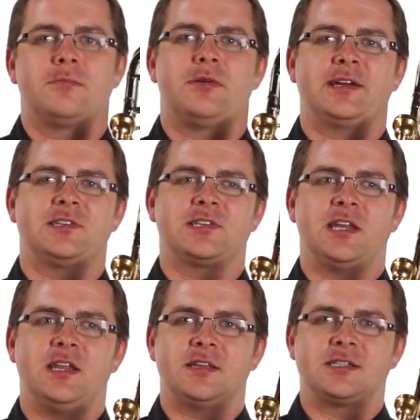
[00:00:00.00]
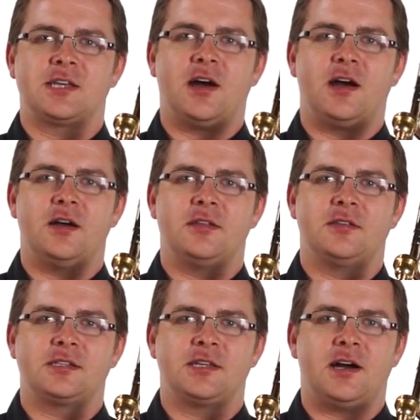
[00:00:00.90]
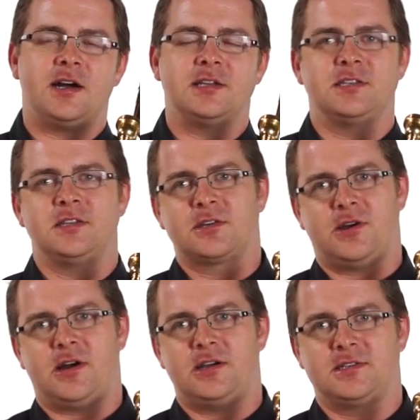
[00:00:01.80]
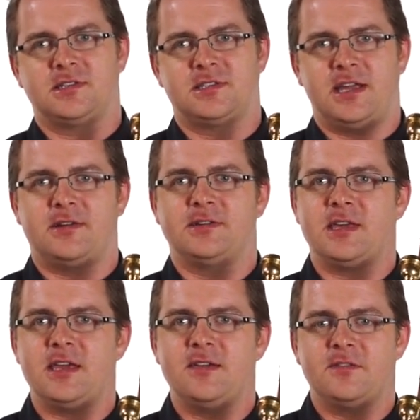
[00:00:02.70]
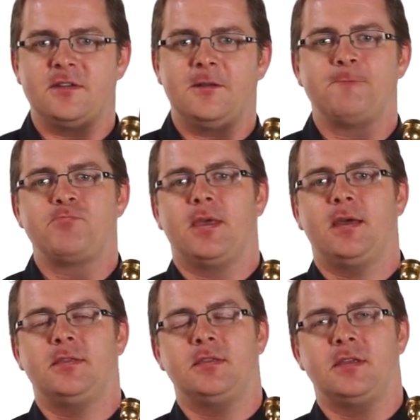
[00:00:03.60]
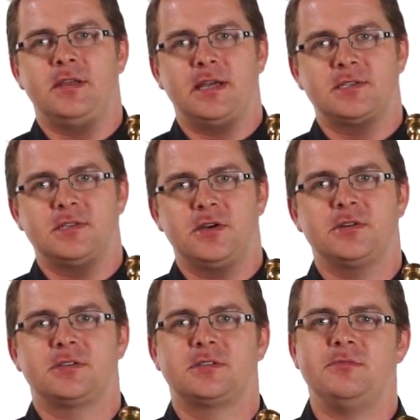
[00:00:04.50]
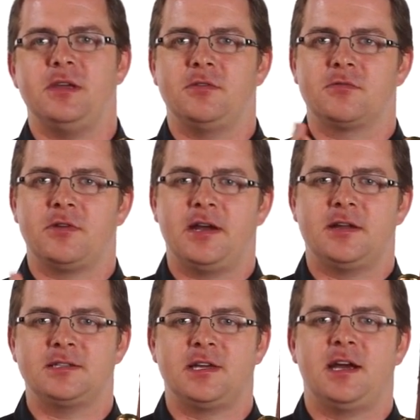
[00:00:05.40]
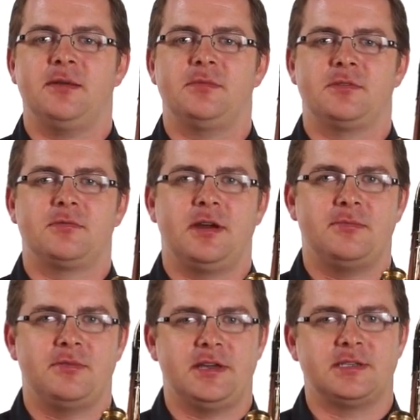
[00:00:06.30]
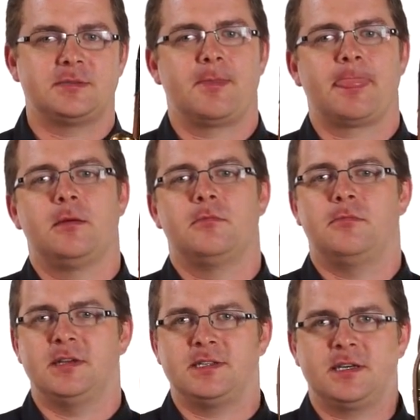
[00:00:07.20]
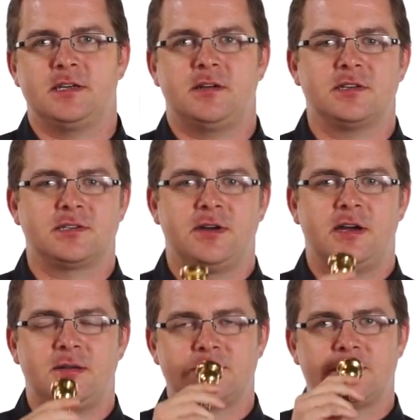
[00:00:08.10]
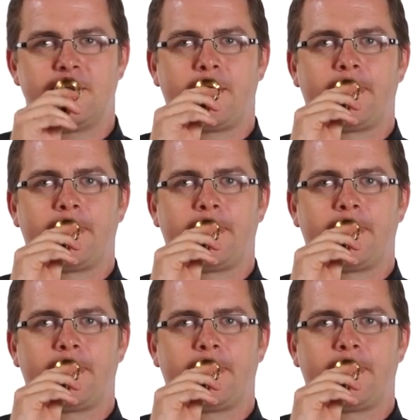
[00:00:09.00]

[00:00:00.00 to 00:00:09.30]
Practice getting the tas and the kas to sound even, and then the next note to be right on time at the right place. Buzzing it also helps.